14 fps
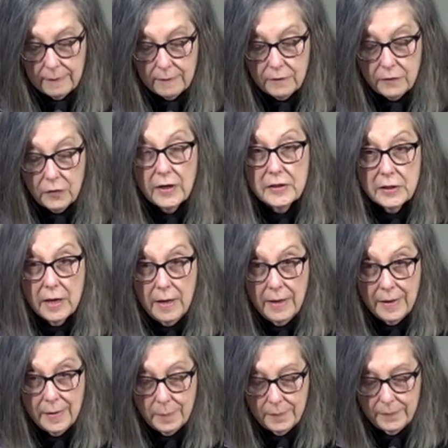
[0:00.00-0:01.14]
For a
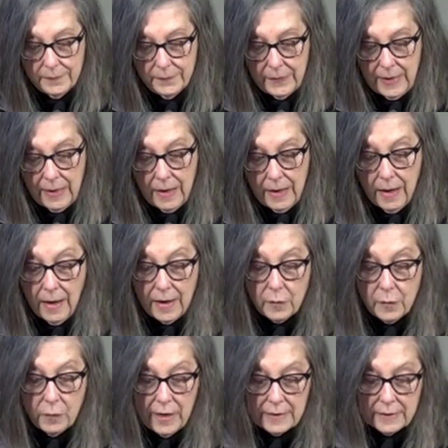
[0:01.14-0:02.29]
time, I
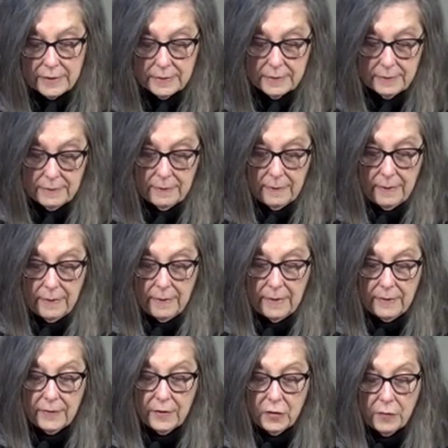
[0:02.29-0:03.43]
rest
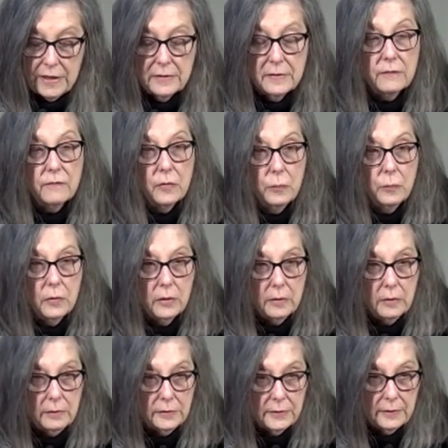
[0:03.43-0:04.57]
in the grace of the
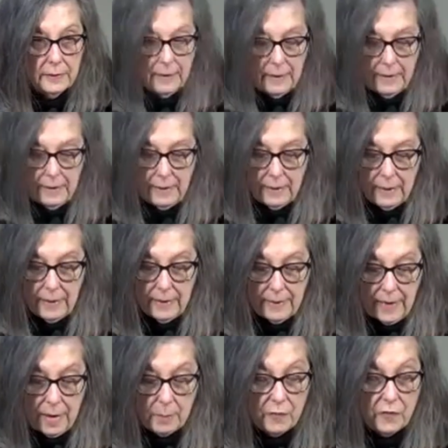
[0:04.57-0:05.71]
world and
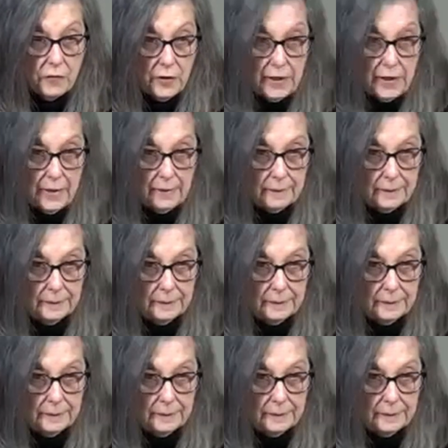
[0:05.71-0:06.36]
am free.